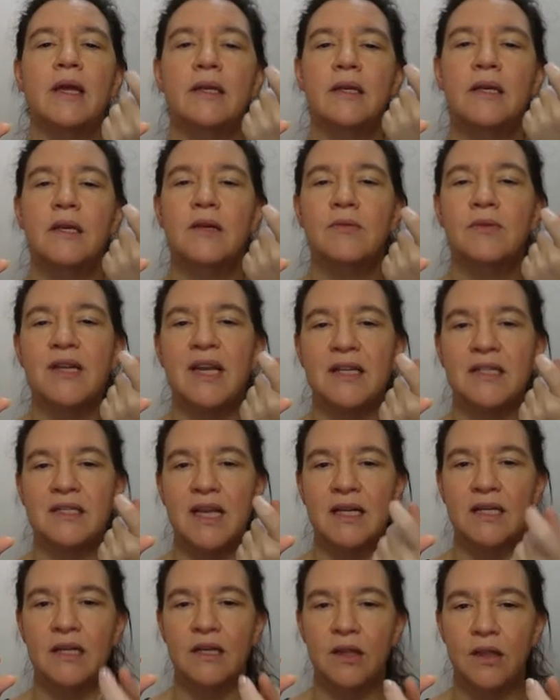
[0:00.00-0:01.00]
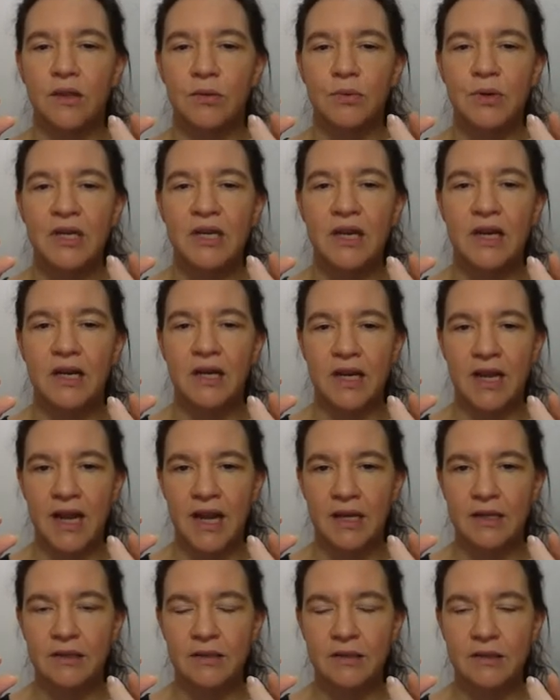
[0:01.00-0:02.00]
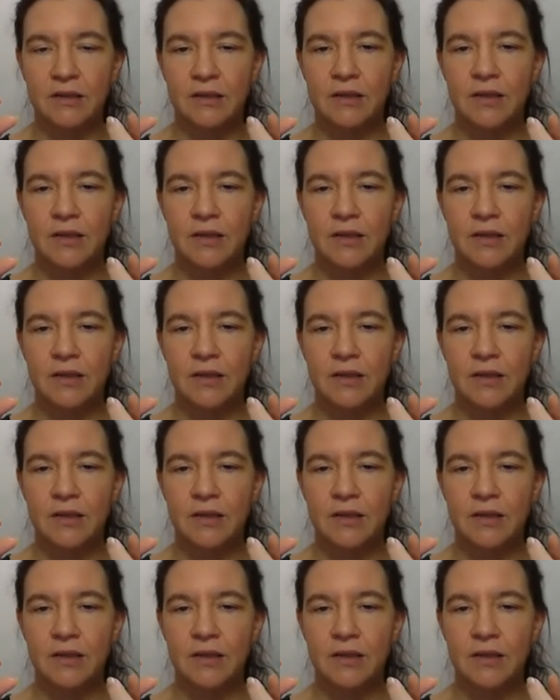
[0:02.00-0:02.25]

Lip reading: degree exactly 3 in x,